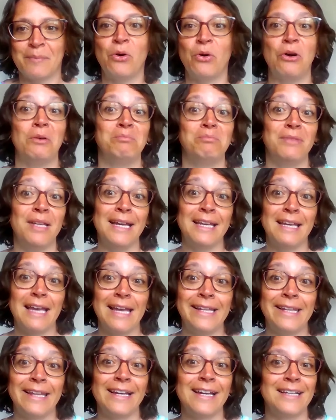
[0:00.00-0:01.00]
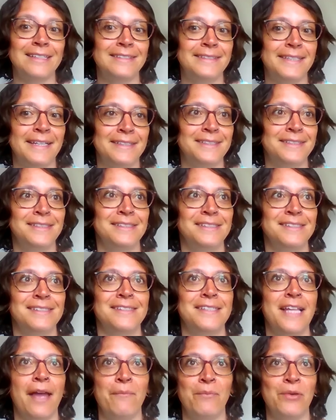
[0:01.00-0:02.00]
But again, like I said,
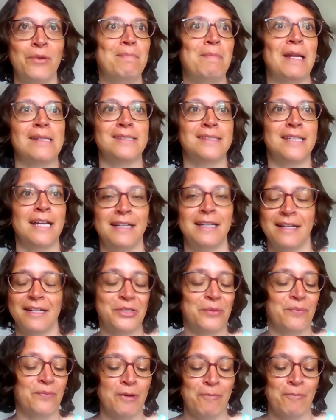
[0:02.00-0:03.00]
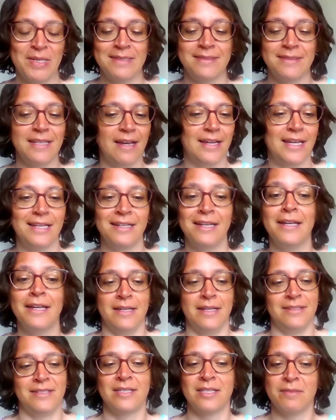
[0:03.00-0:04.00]
same with Palestine Action when we started,
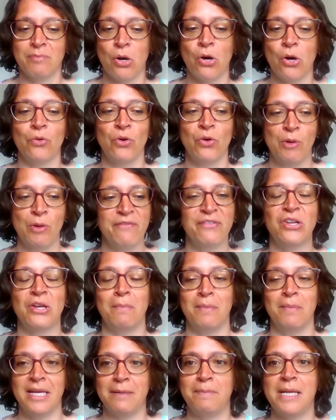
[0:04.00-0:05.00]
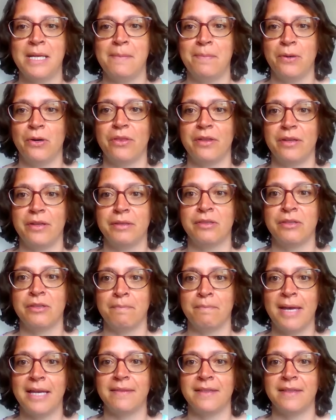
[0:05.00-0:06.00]
it's a small group of committed people that
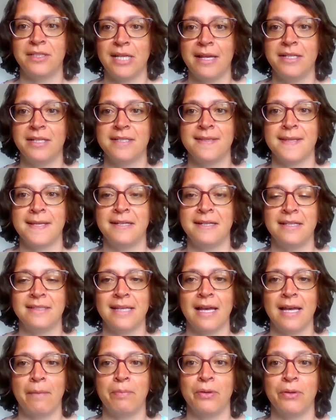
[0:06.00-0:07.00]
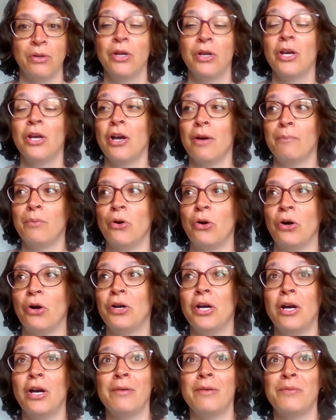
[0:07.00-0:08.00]
make the changes that need to happen. But
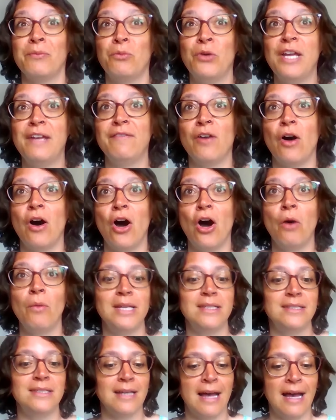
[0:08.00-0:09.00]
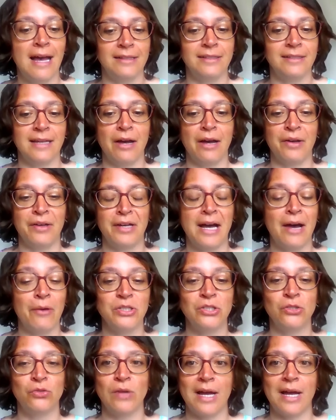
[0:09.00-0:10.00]
we've always had
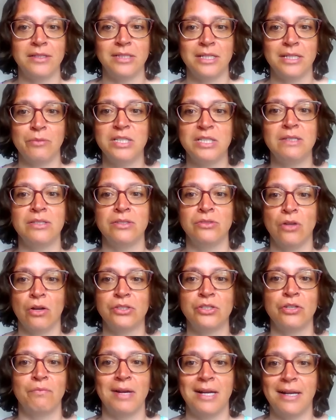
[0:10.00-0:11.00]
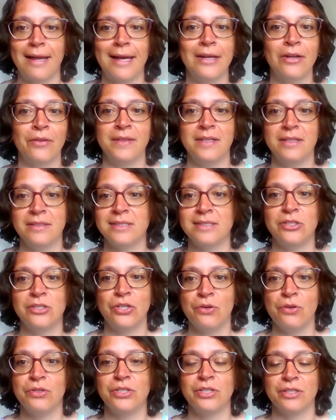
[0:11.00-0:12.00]
our strategy, which is not to rely on the
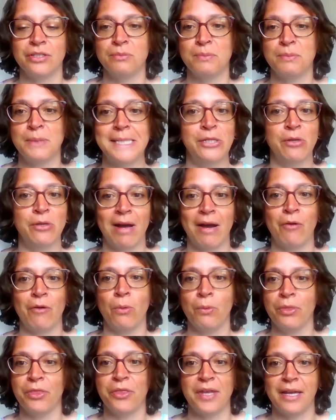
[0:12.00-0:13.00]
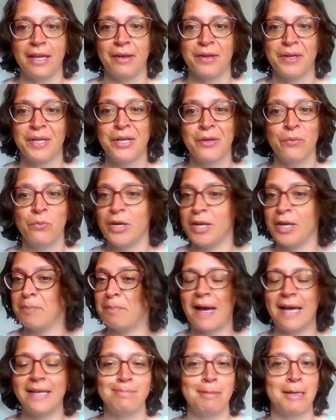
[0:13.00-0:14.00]
institutions. We do our own thing. We
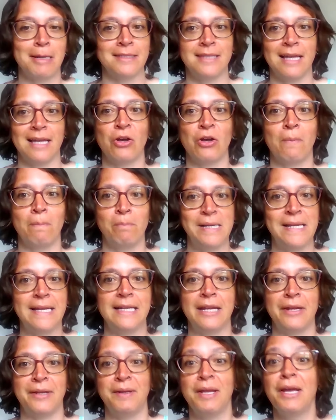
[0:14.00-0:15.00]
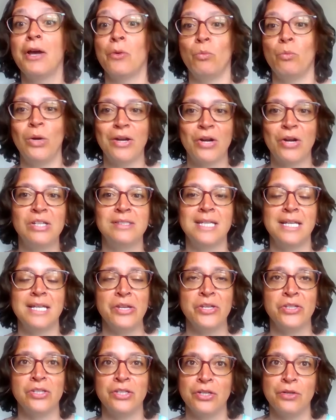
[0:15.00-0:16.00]
bypass that completely, and we'll
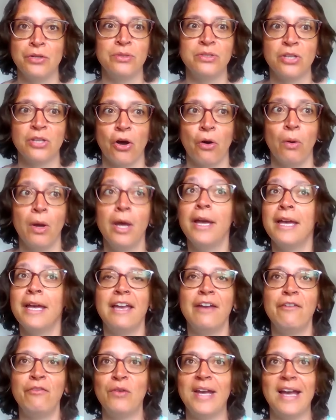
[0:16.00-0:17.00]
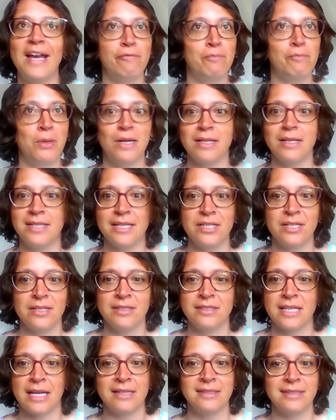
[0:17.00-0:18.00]
continue to do so. If we have
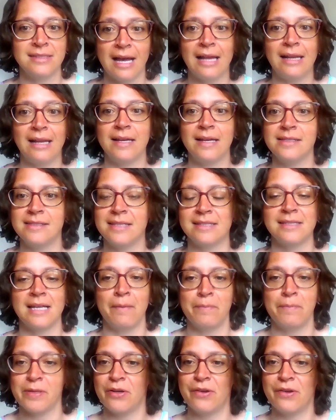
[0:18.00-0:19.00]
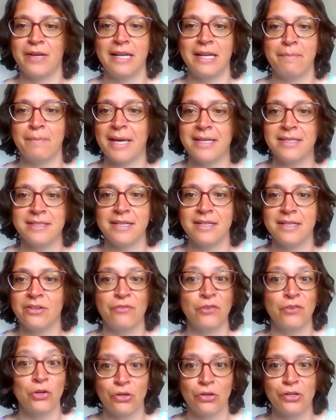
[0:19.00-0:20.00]
politicians as allies, that's absolutely amazing.
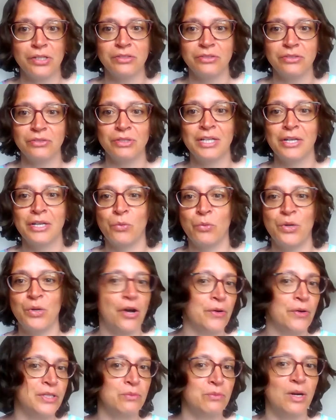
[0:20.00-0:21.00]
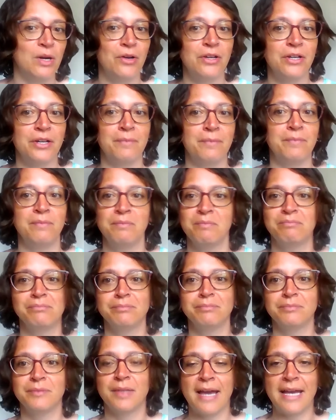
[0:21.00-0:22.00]
Of course, we always welcome
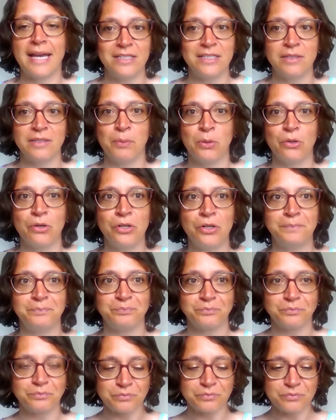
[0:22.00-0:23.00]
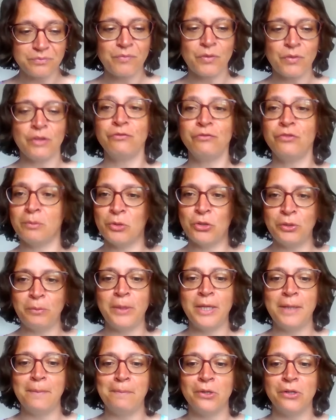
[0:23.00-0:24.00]
any support from good
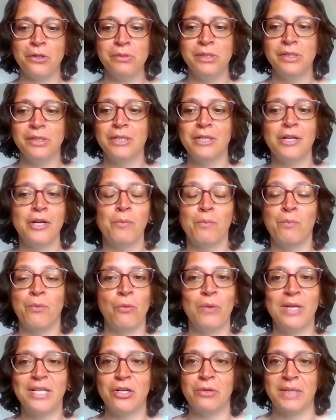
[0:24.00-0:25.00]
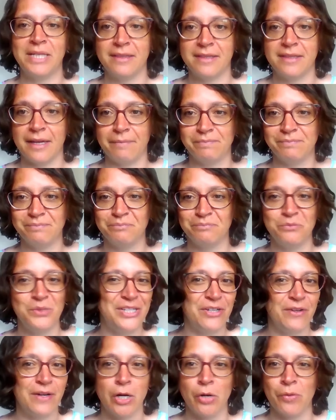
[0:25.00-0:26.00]
people, but we don't need them.
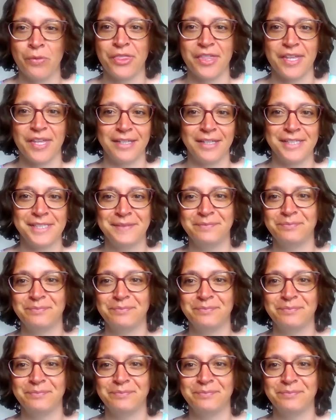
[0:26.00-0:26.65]
We do our own thing.